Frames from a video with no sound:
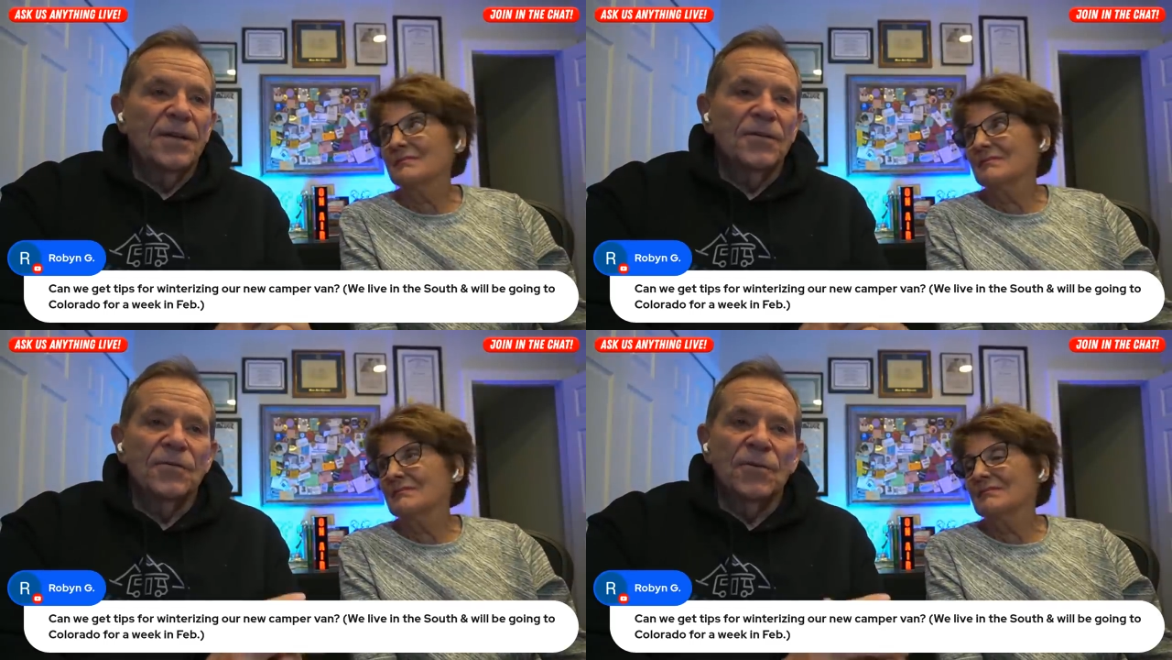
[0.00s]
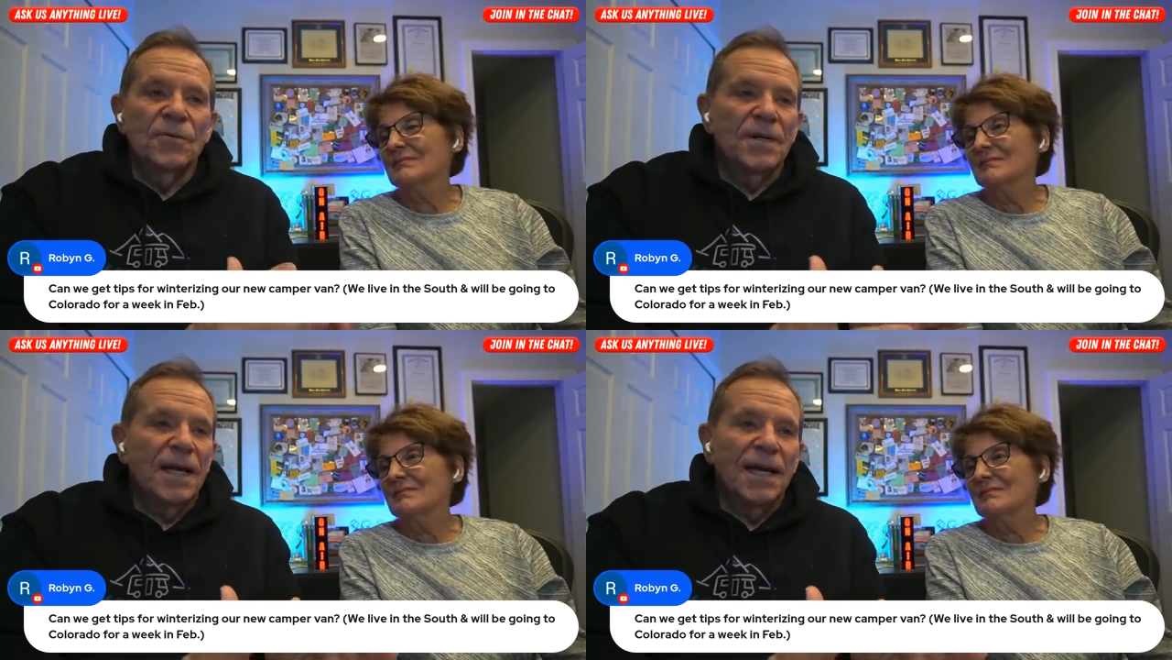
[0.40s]
Speaker 1: I don't
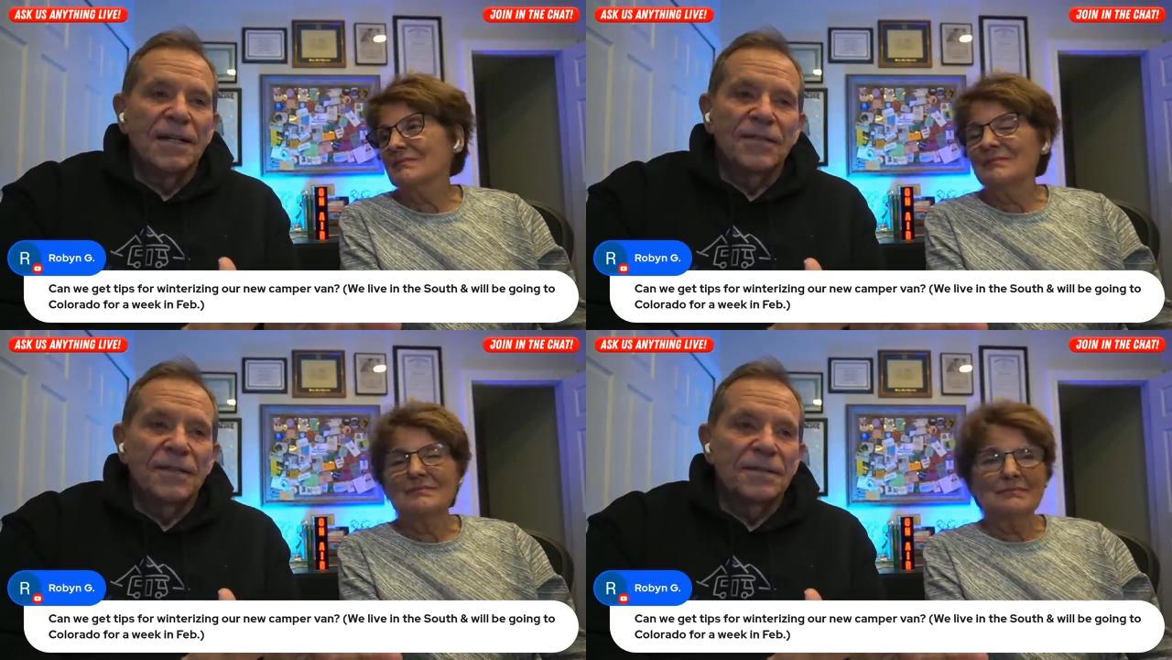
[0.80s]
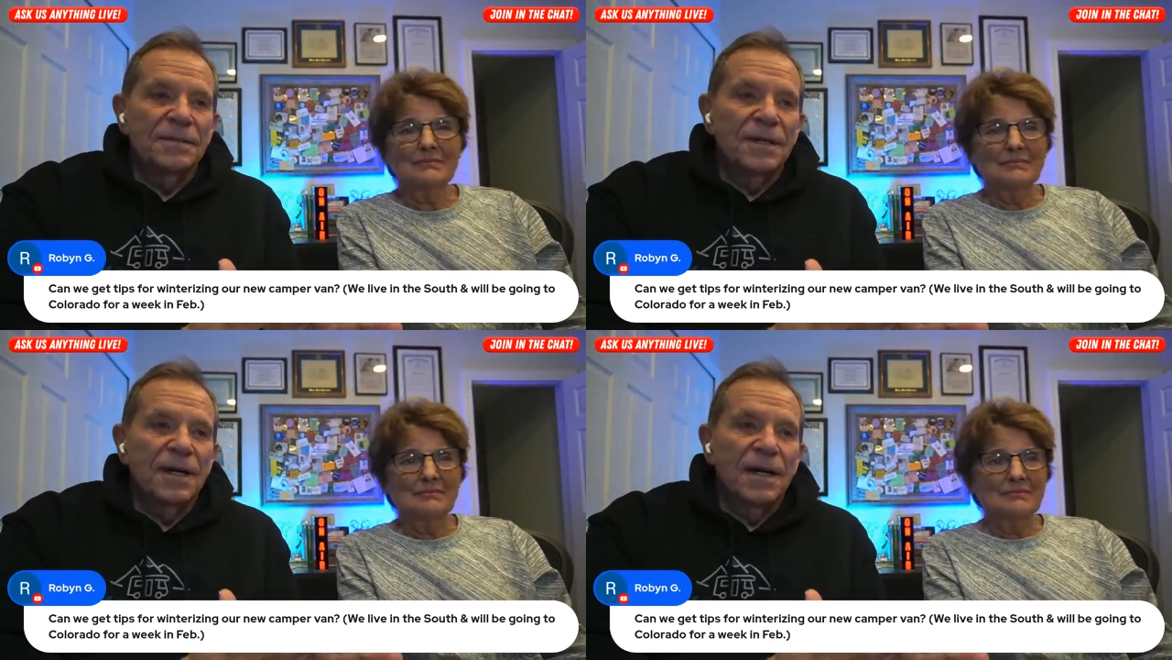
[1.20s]
know what kind of
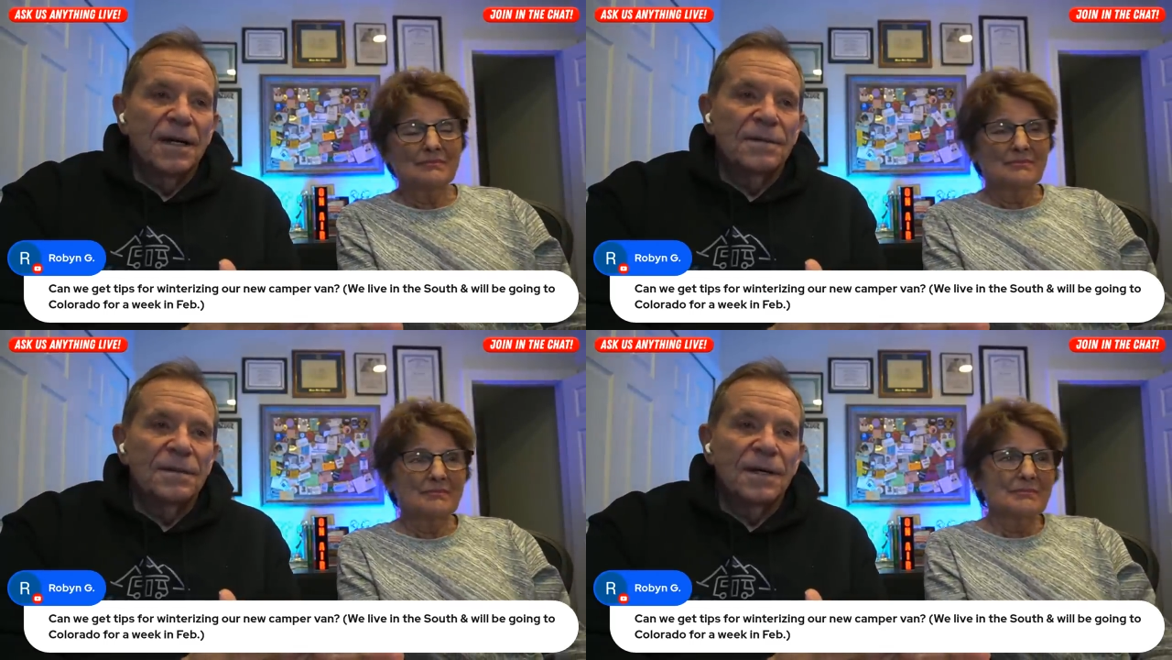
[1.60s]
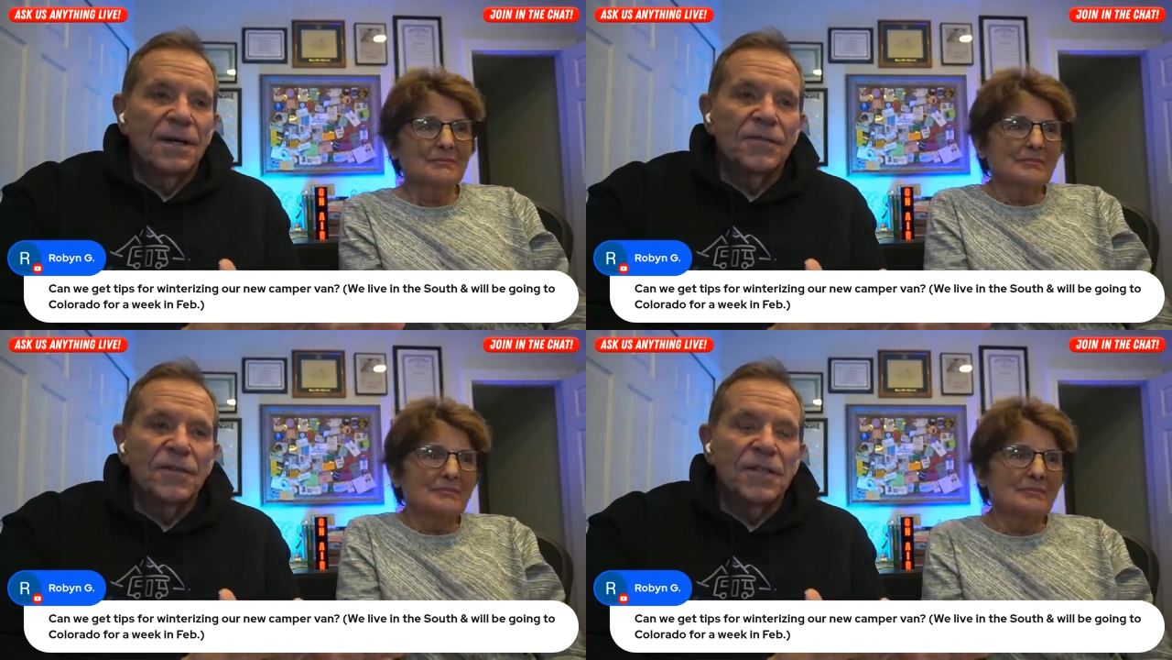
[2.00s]
a
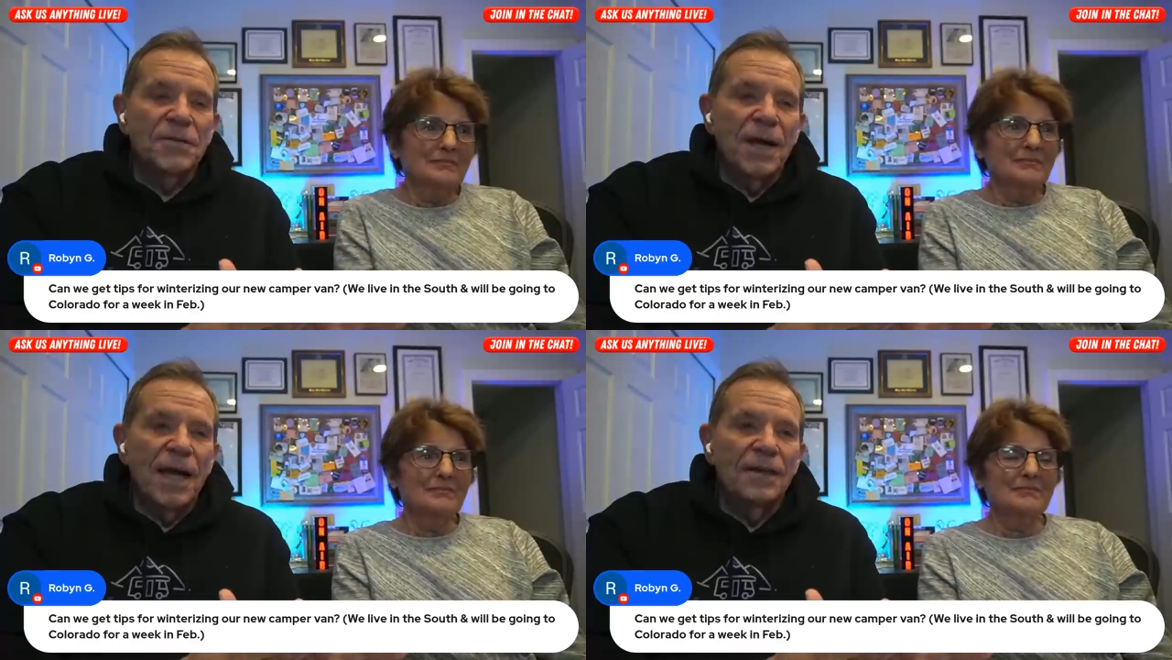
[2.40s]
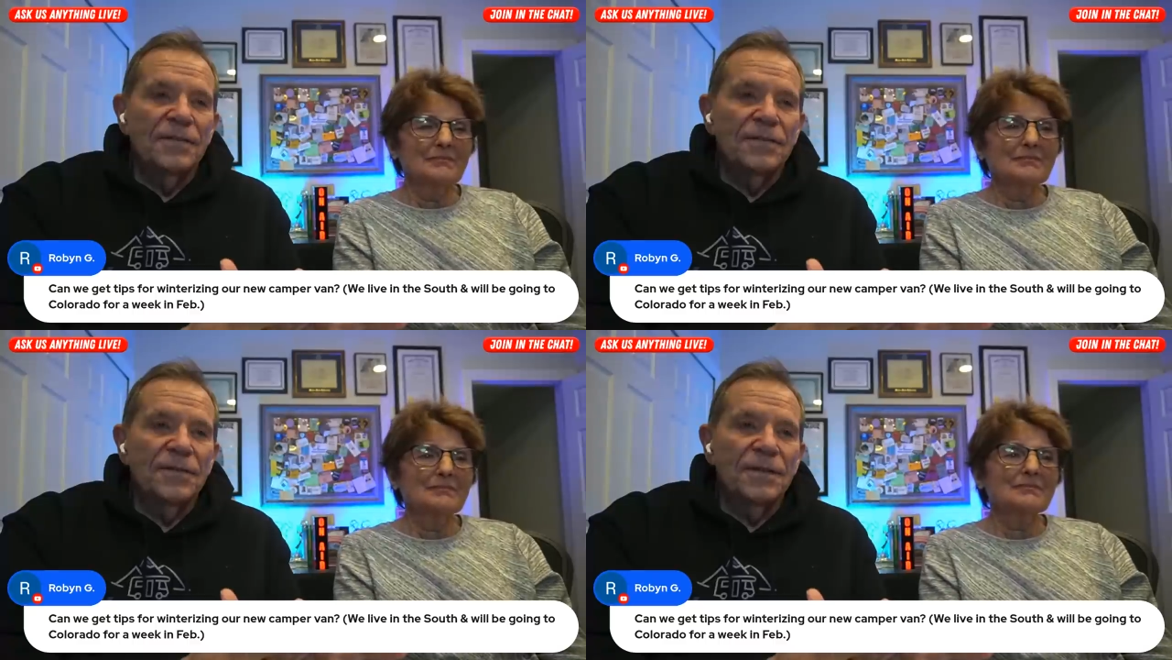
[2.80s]
RV you
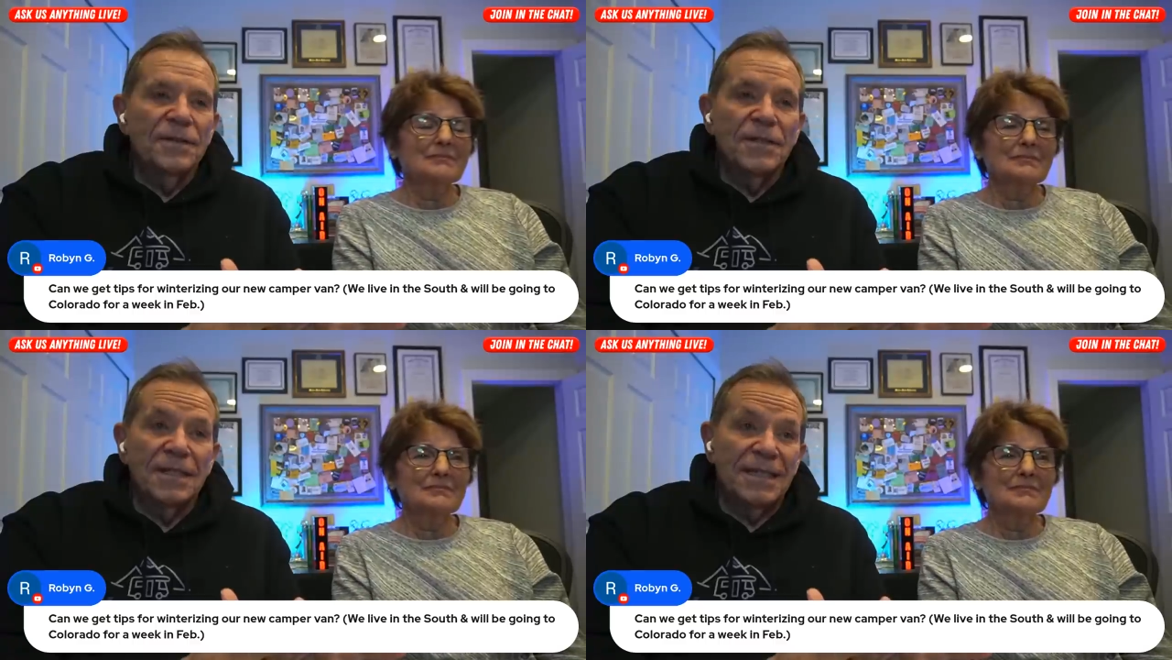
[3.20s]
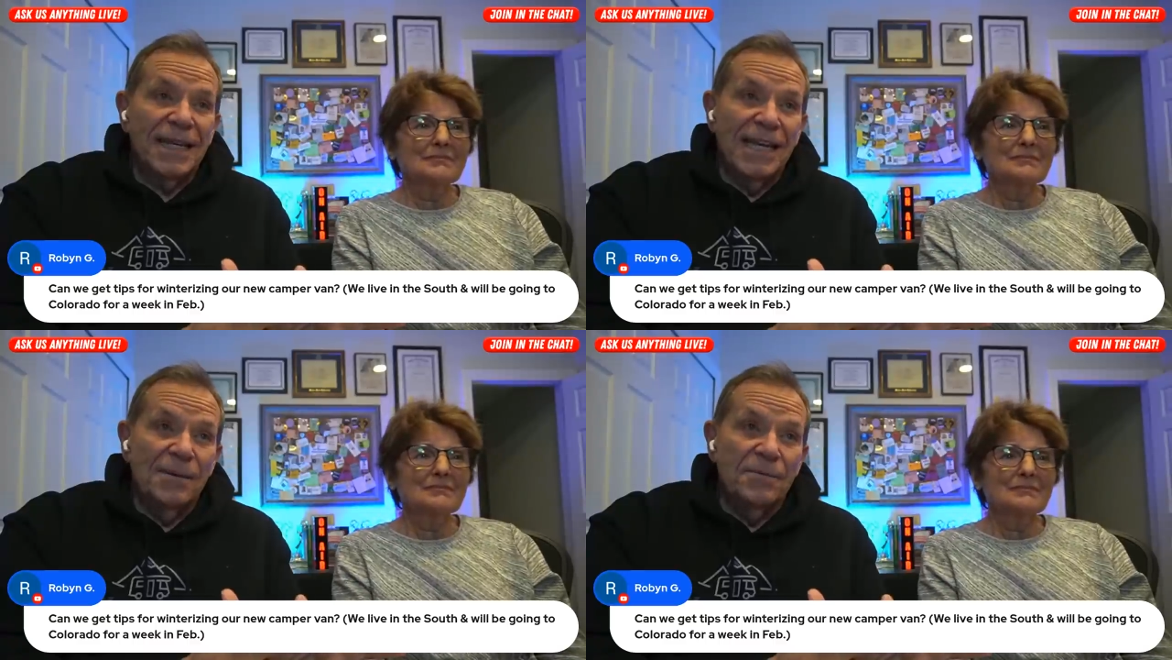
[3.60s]
have. It's
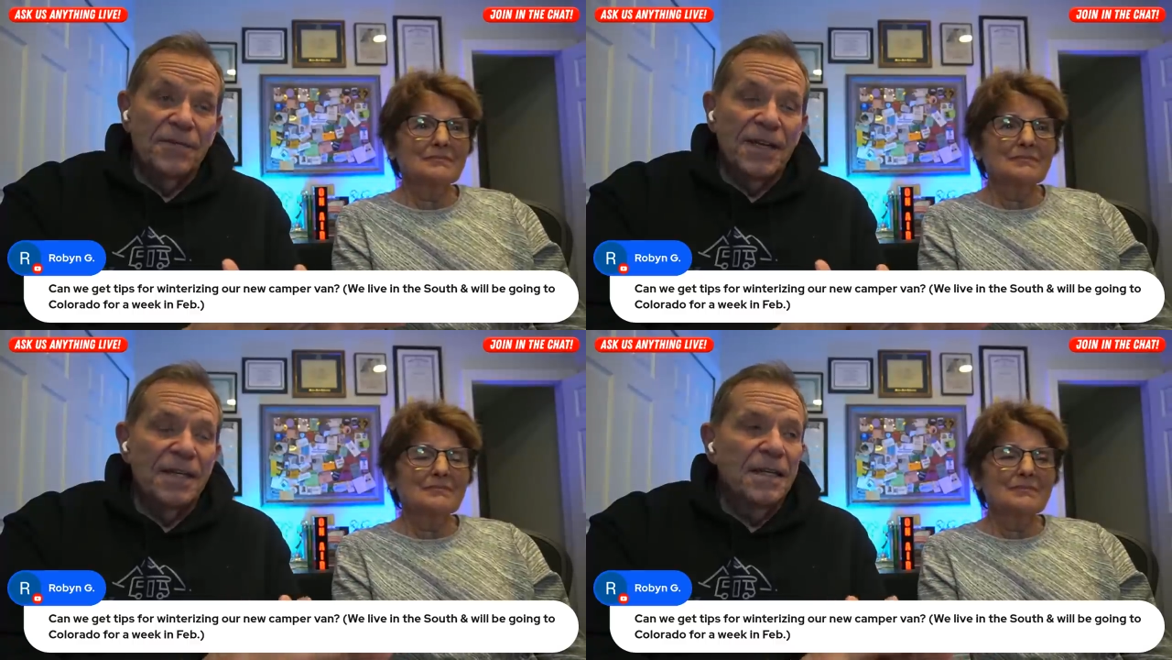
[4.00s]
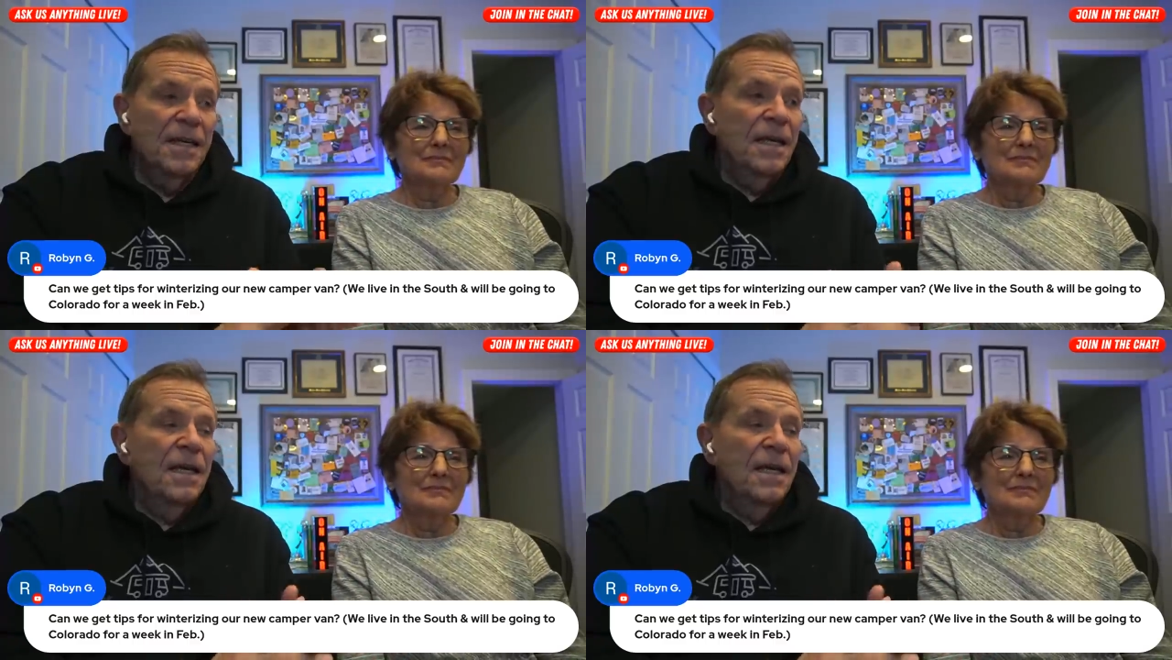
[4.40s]
a camper van.